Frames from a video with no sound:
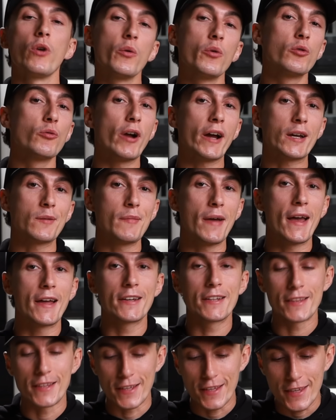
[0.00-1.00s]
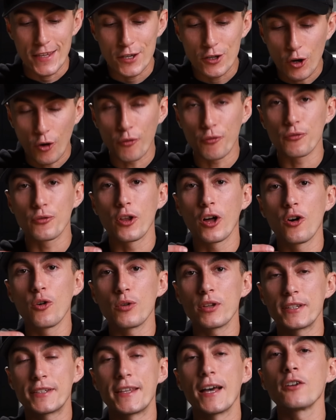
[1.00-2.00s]
we would recommend the EcoFlow
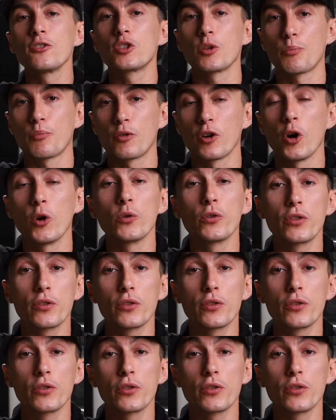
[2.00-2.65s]
Delta Pro